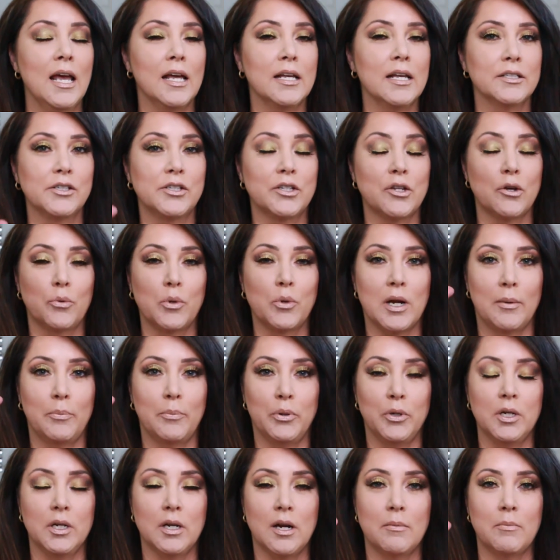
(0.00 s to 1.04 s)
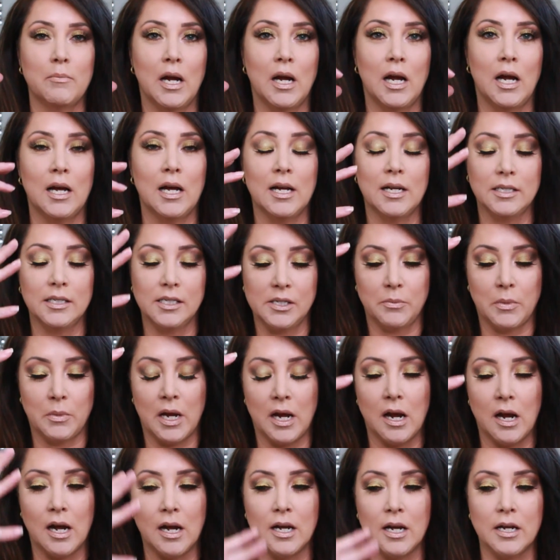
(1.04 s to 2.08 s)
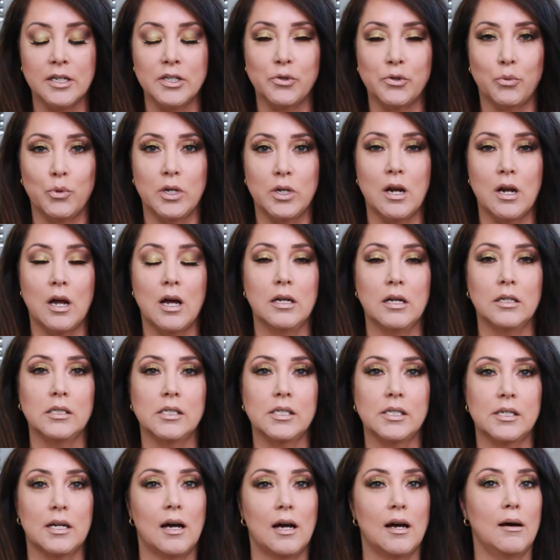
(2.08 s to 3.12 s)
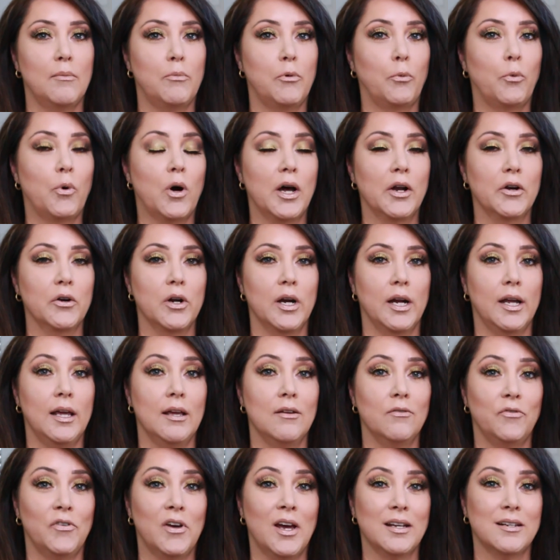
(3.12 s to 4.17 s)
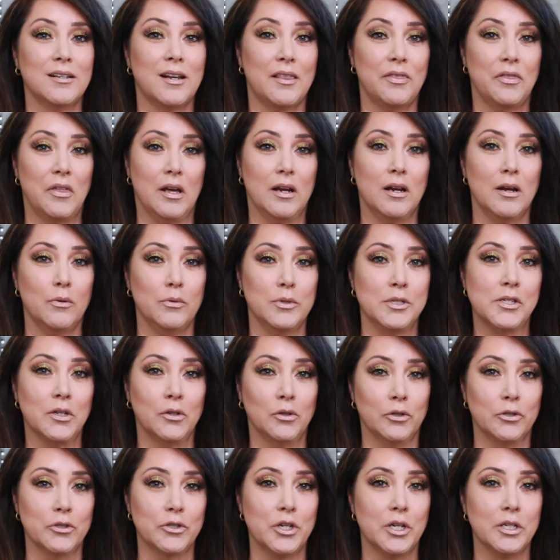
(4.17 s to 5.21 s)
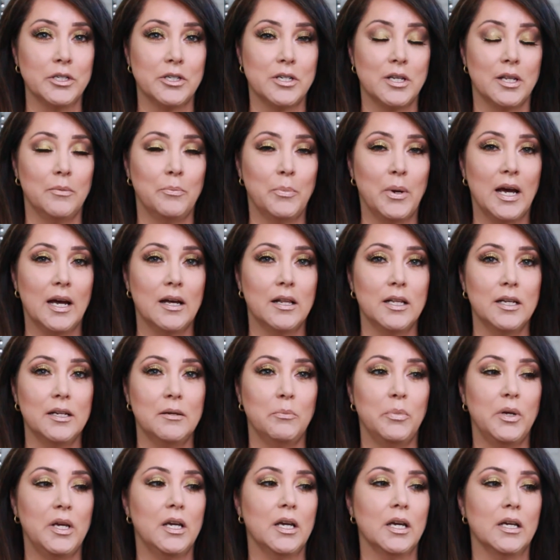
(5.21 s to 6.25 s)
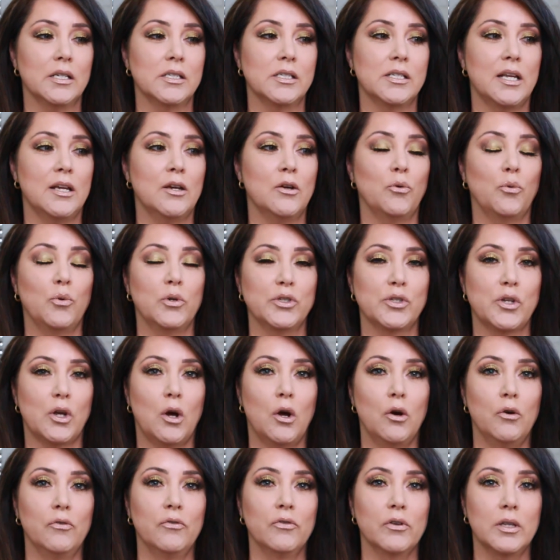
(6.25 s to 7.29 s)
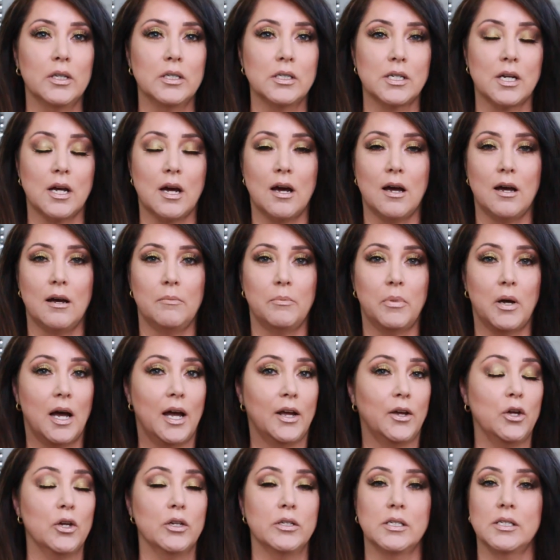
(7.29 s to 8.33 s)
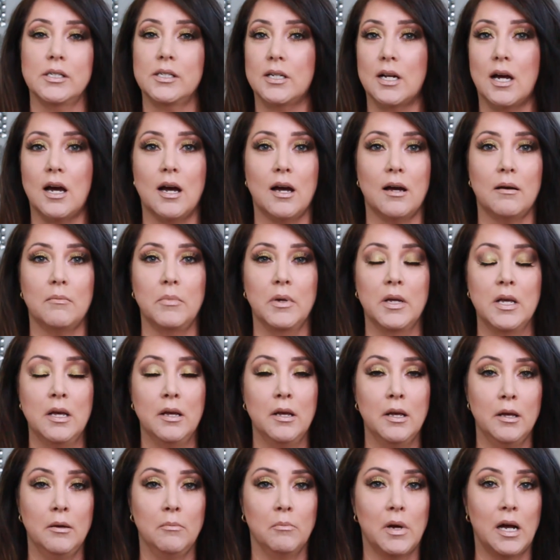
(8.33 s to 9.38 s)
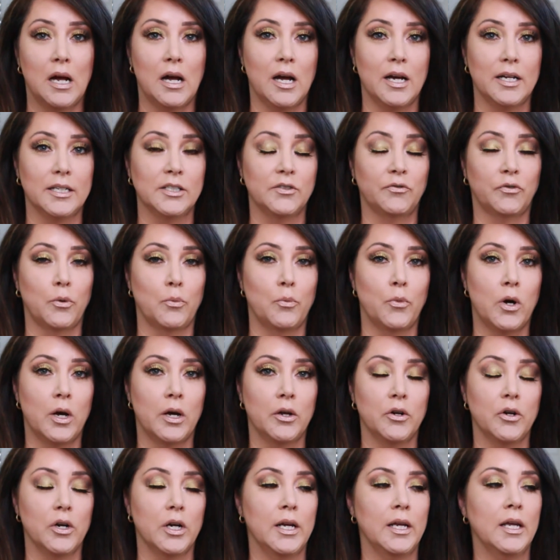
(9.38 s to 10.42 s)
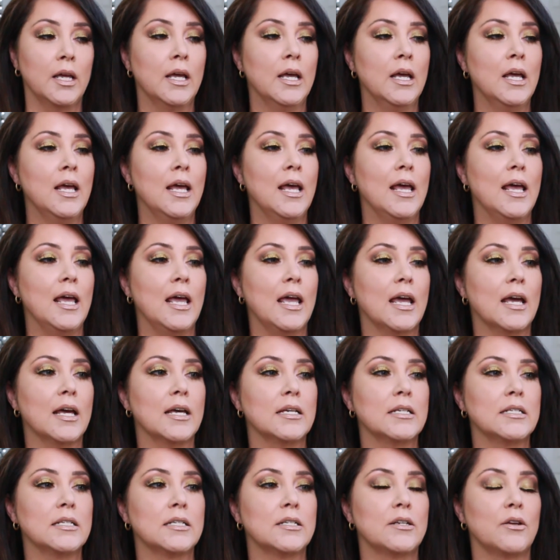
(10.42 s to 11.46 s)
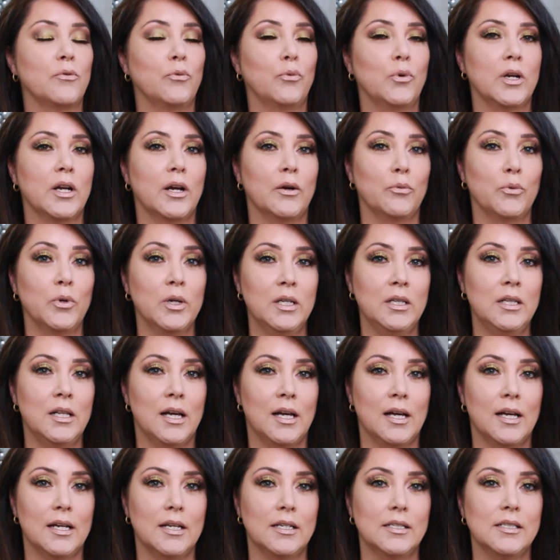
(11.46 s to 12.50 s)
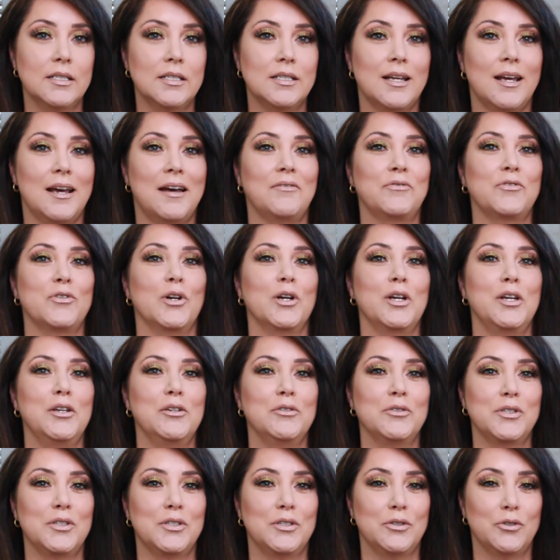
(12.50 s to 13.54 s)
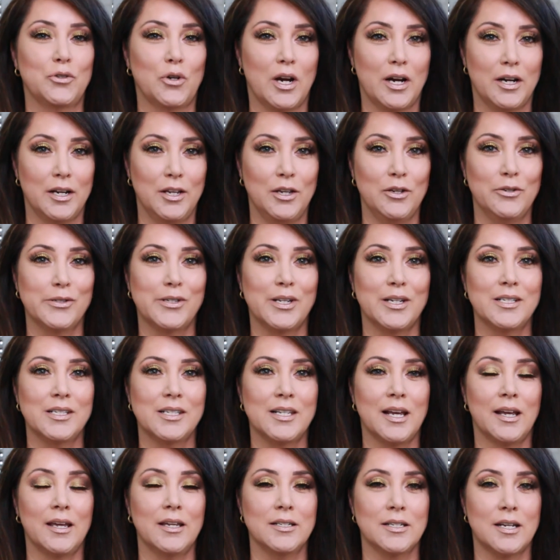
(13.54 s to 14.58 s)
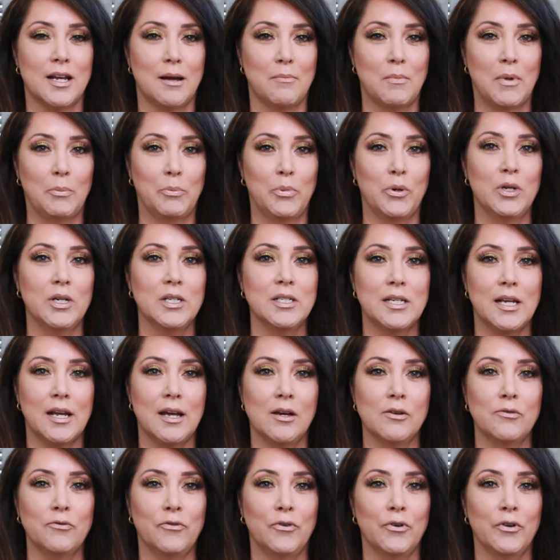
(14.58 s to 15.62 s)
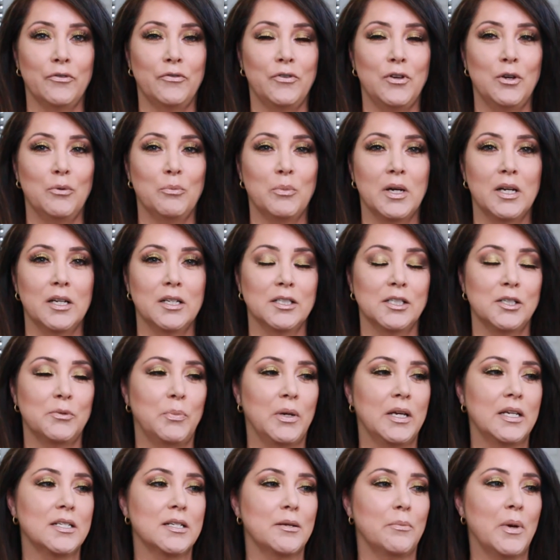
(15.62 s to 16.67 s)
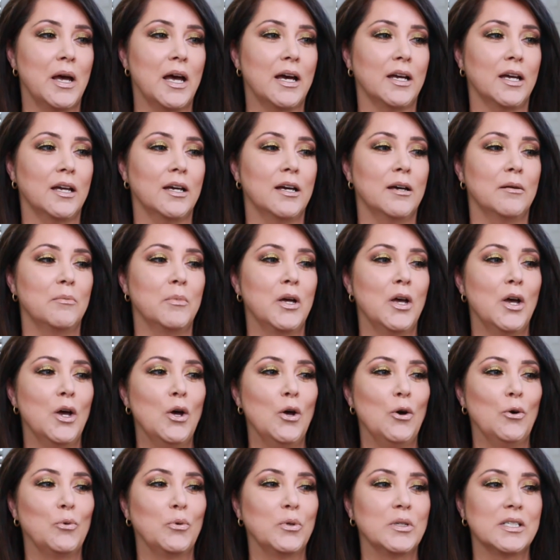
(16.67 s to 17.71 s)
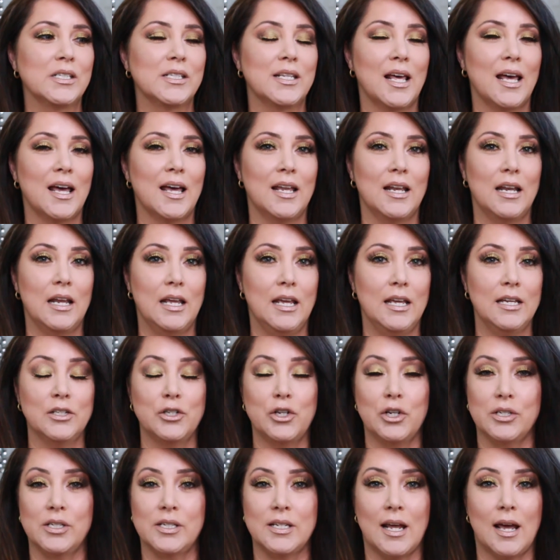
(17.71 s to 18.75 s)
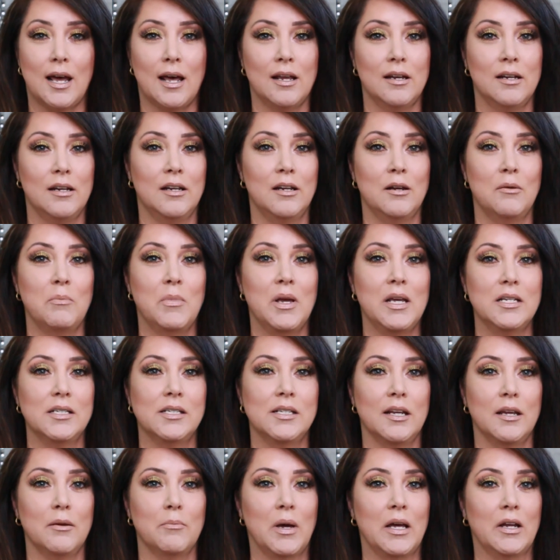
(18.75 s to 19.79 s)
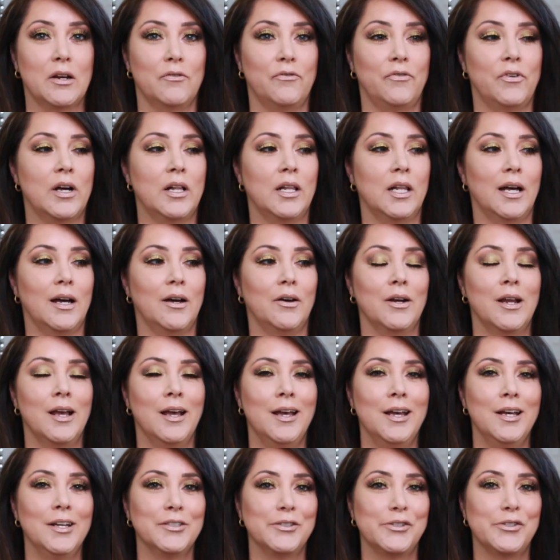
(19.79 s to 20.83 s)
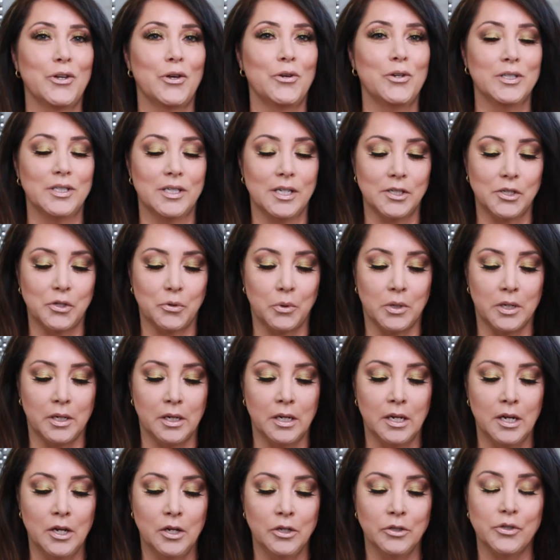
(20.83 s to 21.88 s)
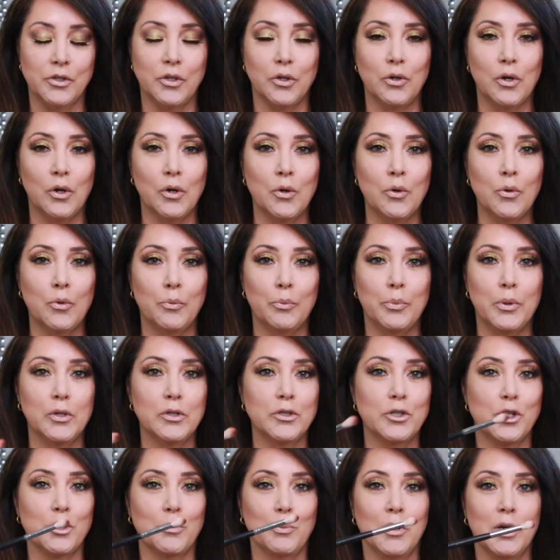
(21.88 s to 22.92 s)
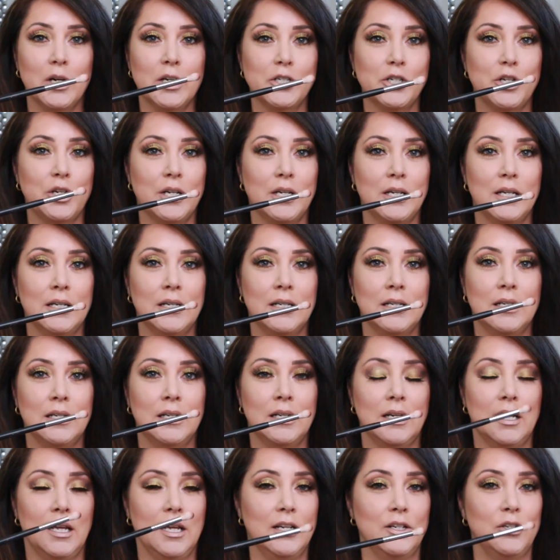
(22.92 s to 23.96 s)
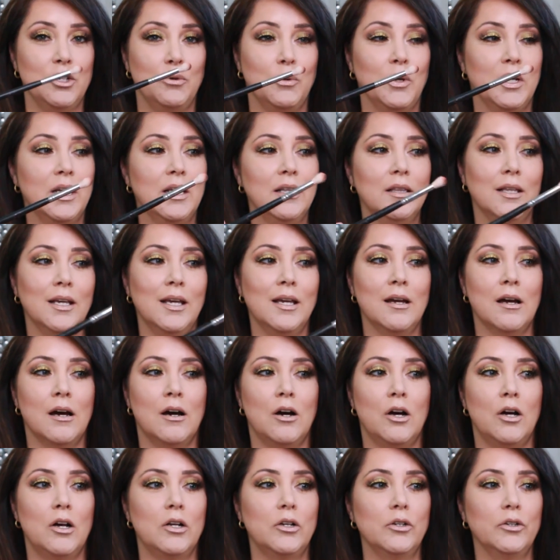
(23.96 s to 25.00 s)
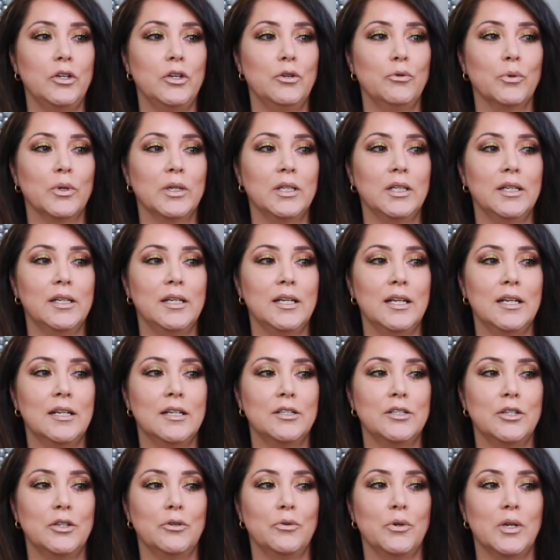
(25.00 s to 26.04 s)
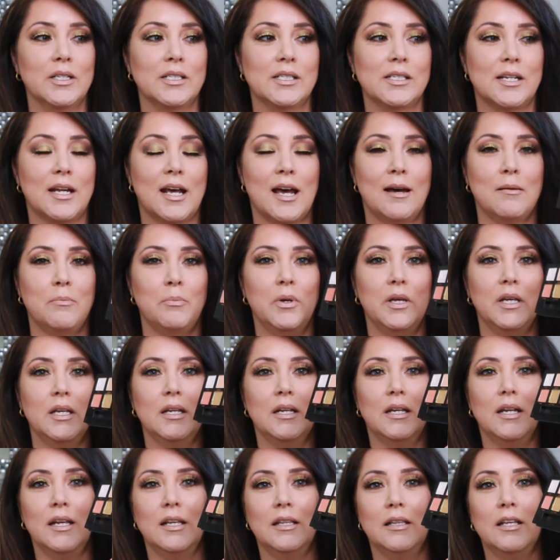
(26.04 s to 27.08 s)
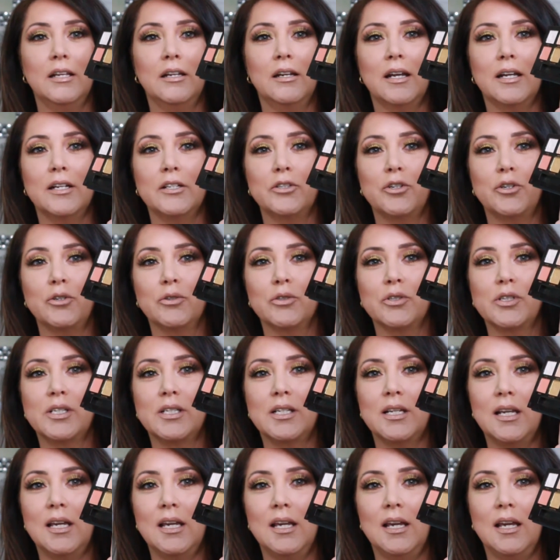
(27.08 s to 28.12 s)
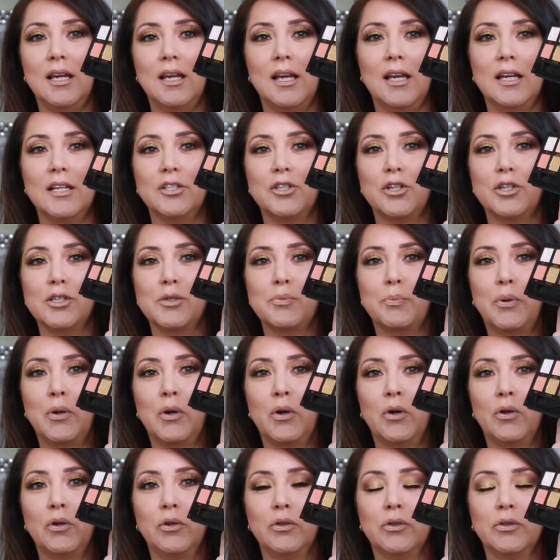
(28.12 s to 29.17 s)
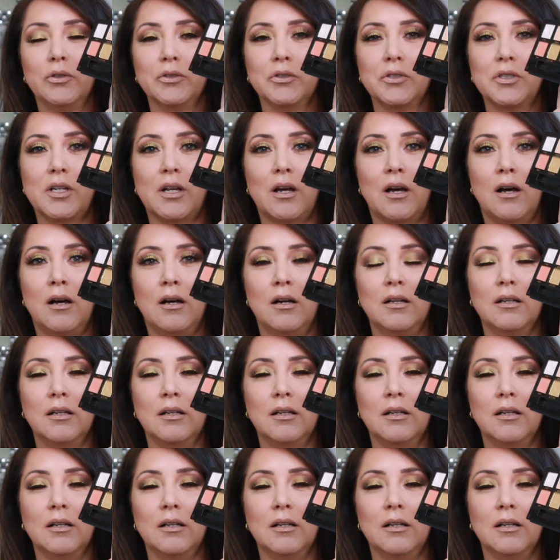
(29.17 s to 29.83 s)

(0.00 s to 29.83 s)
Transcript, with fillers: And so when I put it on my eyes would not stop watering. In fact, I thought I was allergic to the palette because it was over the top. I couldn't stop my eyes from watering. And what I realized after I tried to use it a second time, I put it down for a few months, picked it back up, was that it just had an amazing amount of fallout. So does this one. So don't put your brush in and do anything. All you really need to do is tap it, and then as you'll see, it just pulls.